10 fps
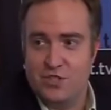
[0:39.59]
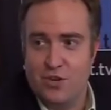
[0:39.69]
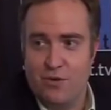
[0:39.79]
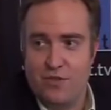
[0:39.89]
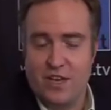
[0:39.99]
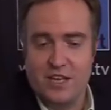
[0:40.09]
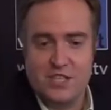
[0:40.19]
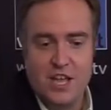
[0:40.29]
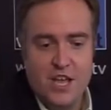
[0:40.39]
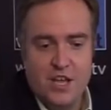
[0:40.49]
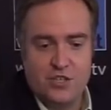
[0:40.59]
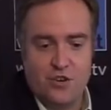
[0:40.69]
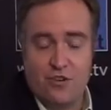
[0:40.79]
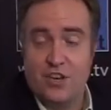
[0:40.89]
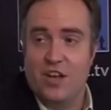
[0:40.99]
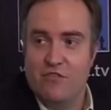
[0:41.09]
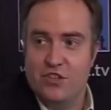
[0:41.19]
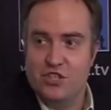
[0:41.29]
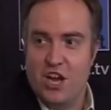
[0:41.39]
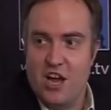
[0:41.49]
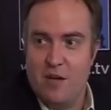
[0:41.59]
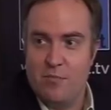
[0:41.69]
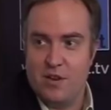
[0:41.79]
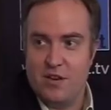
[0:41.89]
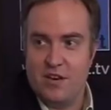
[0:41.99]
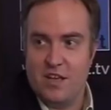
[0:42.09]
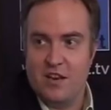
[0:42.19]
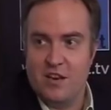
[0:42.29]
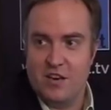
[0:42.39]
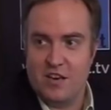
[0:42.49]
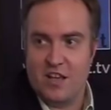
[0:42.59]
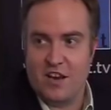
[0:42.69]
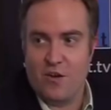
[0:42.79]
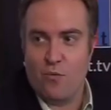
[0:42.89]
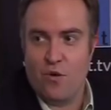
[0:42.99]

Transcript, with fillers: So we think it's certainly done the job in getting